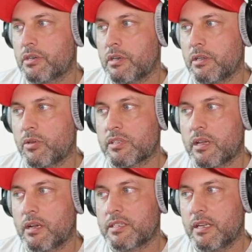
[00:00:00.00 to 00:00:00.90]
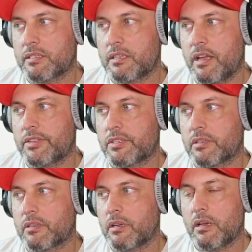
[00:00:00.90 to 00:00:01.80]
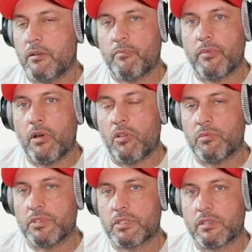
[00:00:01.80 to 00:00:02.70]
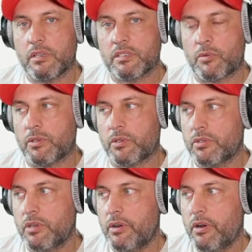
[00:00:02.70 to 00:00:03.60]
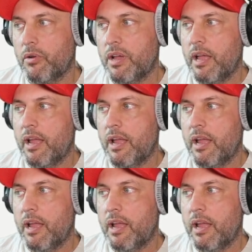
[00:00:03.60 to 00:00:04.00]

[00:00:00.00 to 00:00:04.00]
uh, looks like excess deaths uh, almost is equal to zero.